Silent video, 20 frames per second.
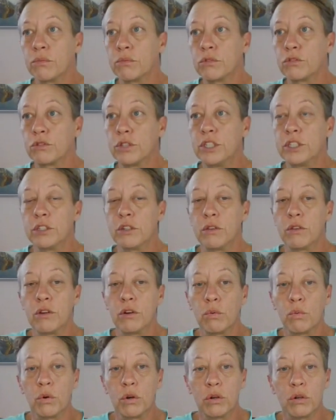Teresa,
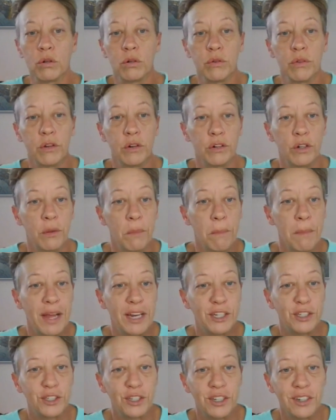their world, their
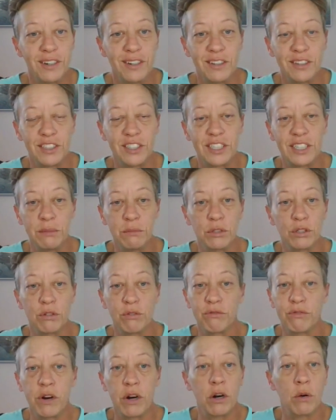dimension, it seems so
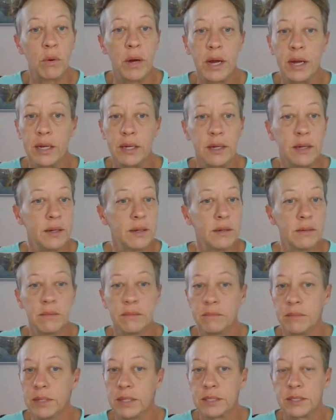far away.
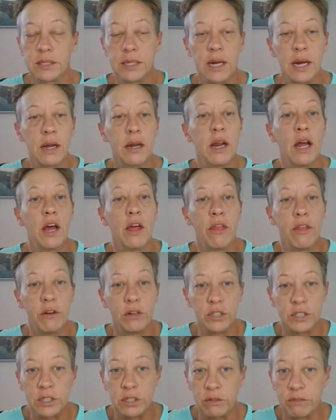It's not. They're
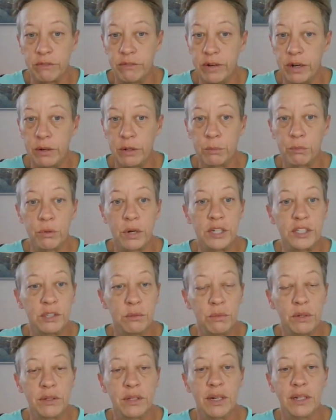still very
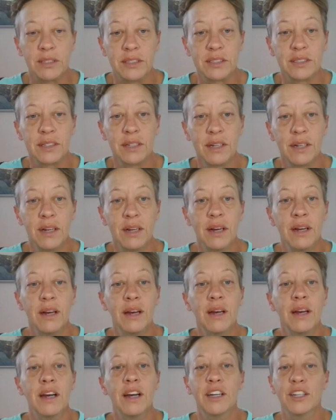present with us,
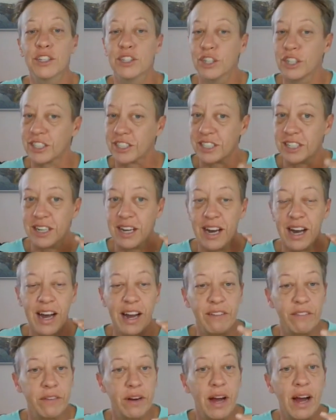just in a
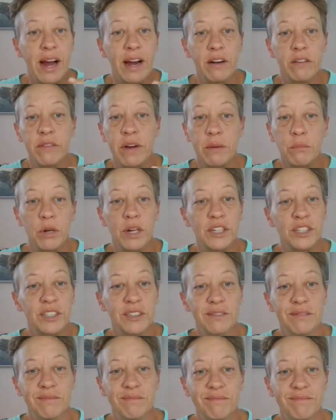high, higher
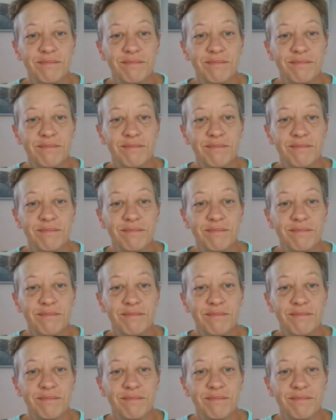vibration.